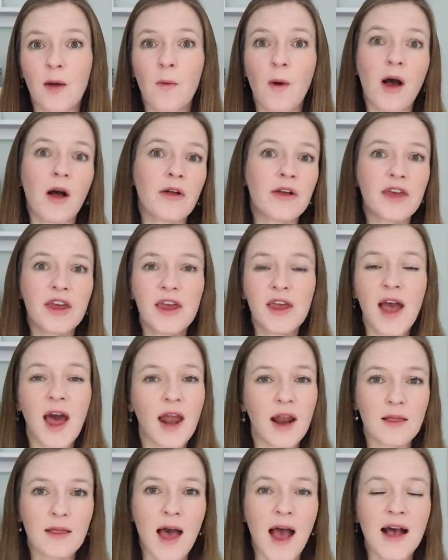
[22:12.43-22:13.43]
well, he
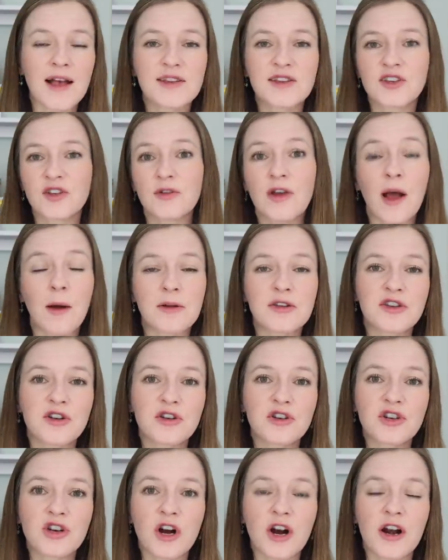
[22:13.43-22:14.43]
had it last, so now it's
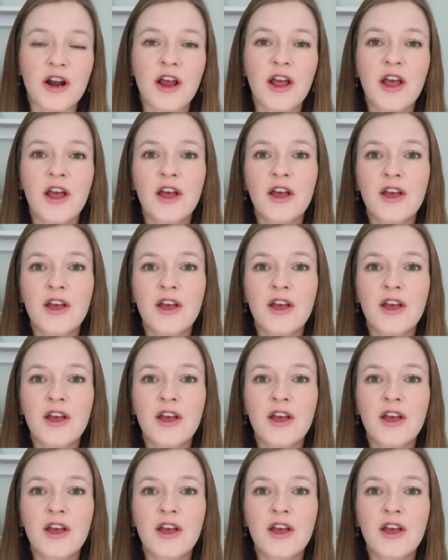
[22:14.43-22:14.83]
your turn.